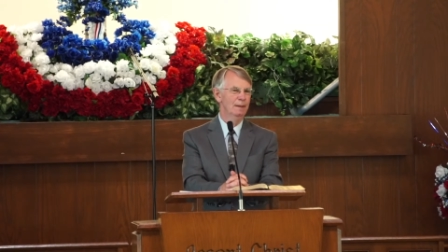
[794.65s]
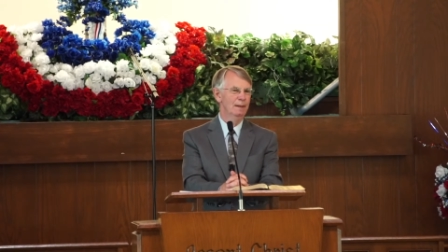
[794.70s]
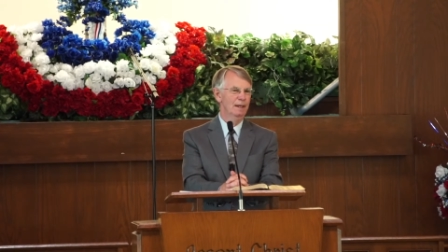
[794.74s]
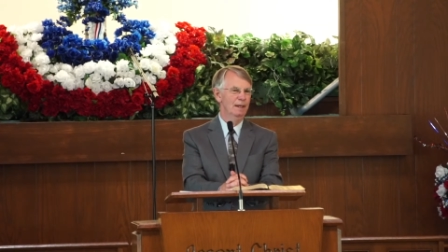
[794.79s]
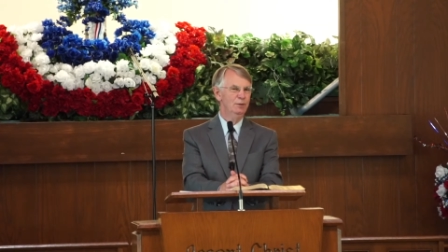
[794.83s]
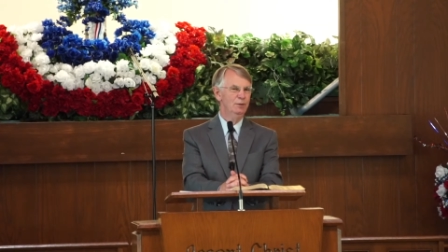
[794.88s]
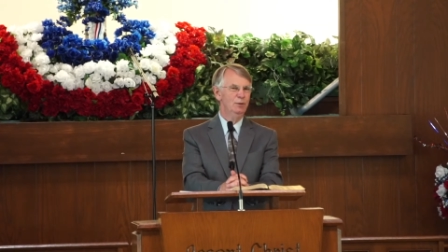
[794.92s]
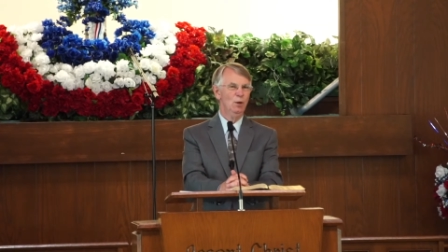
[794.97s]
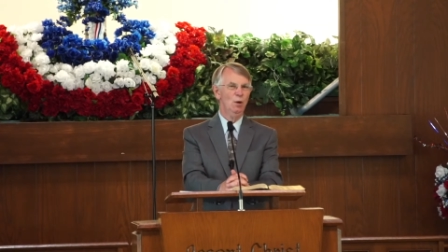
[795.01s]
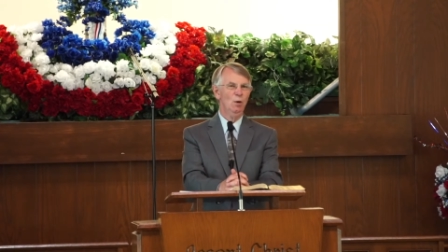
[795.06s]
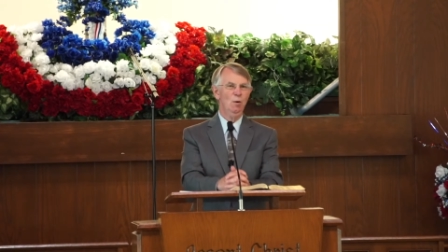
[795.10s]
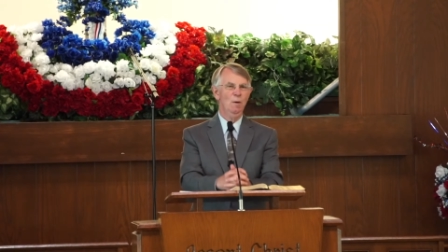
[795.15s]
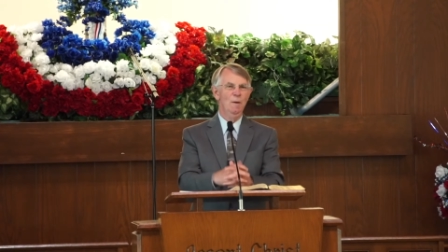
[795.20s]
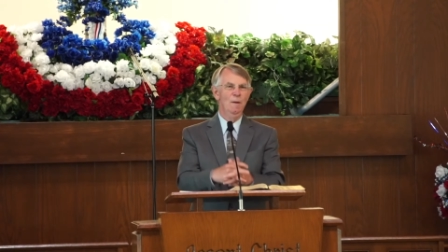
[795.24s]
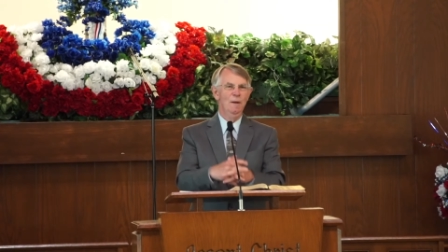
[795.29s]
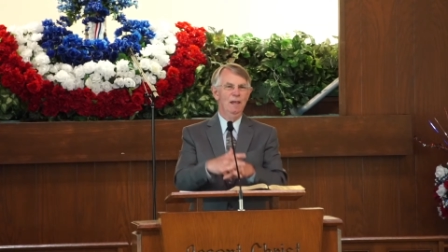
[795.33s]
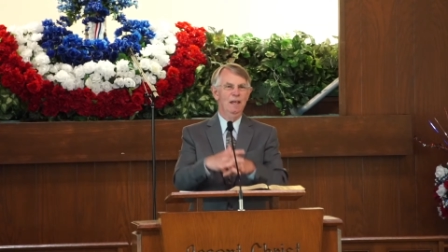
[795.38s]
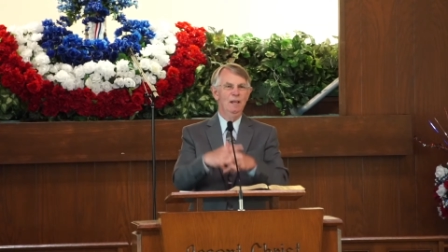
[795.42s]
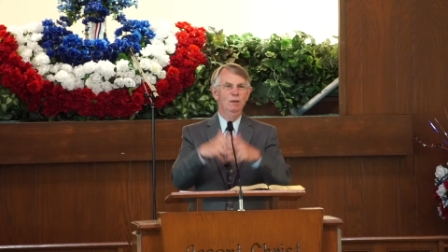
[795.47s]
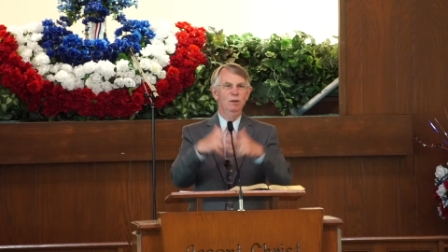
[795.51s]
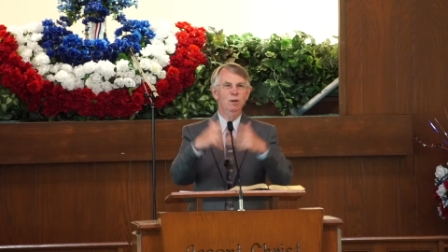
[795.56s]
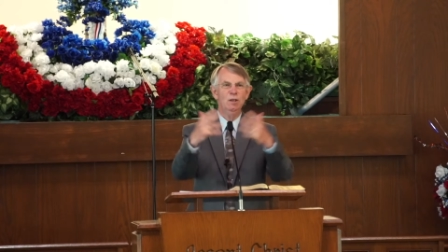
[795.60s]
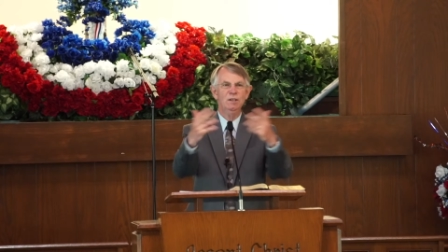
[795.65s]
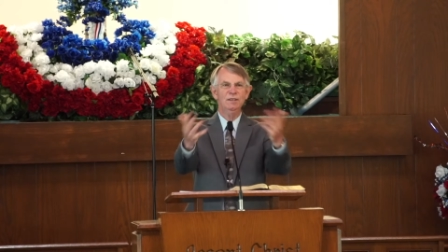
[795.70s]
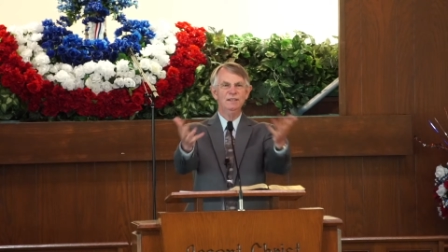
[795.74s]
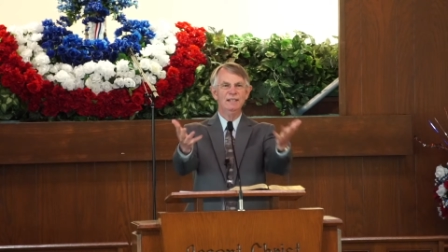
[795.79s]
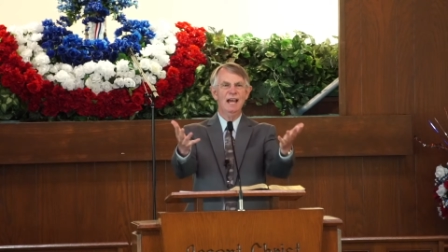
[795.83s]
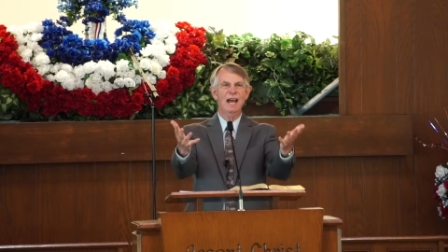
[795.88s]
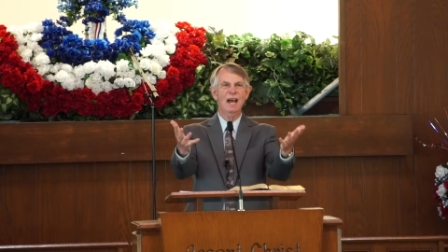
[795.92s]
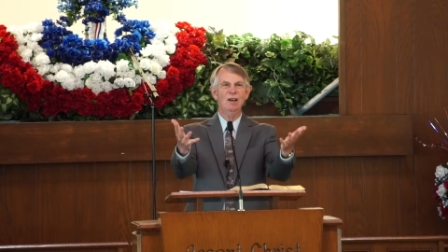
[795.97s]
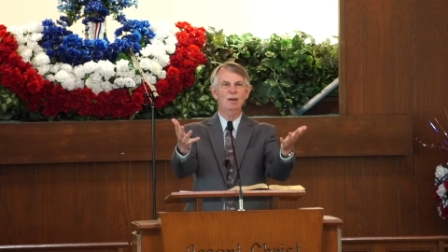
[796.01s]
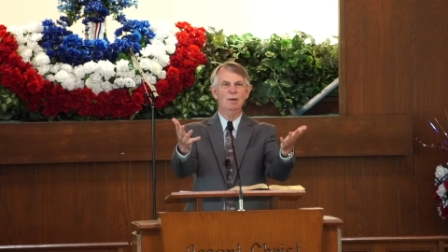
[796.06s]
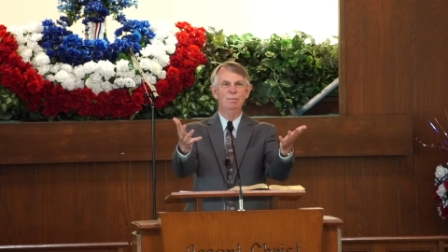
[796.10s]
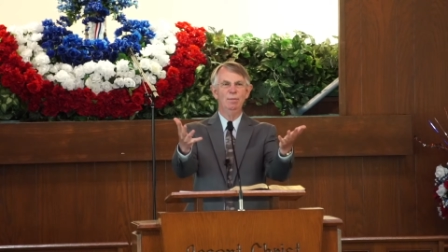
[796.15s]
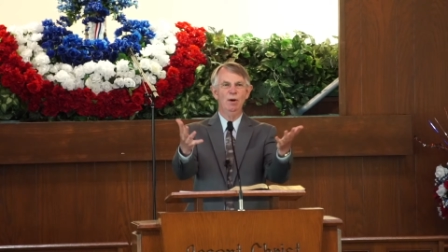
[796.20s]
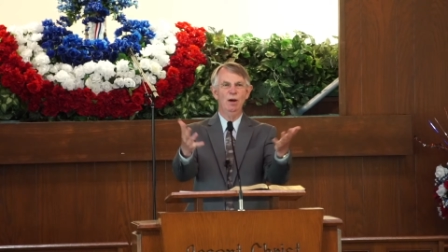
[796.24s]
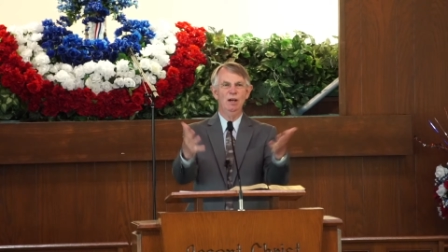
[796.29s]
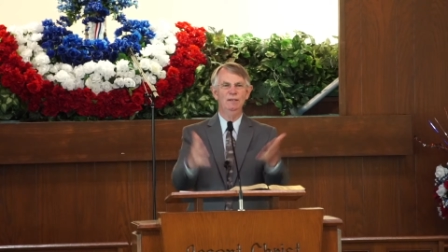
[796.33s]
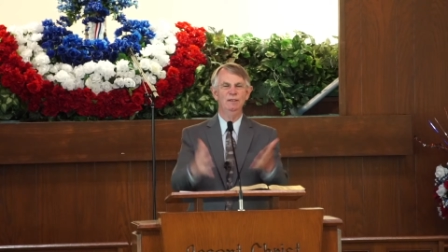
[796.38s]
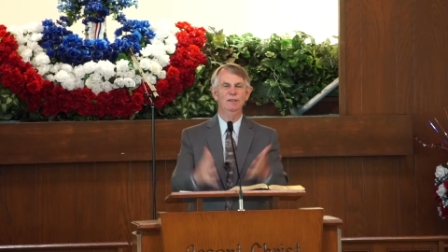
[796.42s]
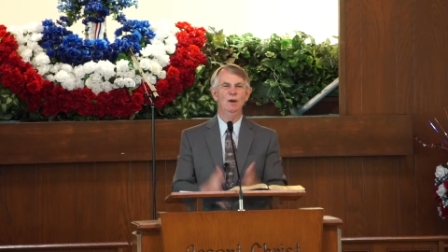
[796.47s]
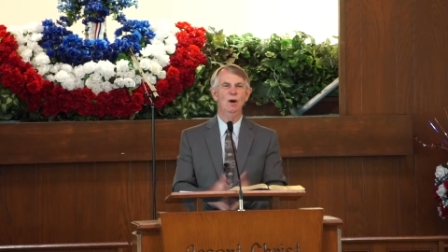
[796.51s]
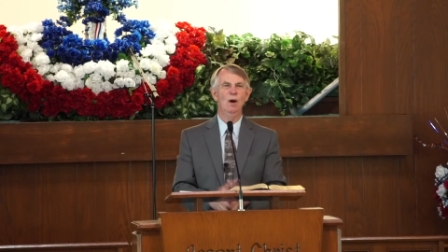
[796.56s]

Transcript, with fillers: And so he looks out upon the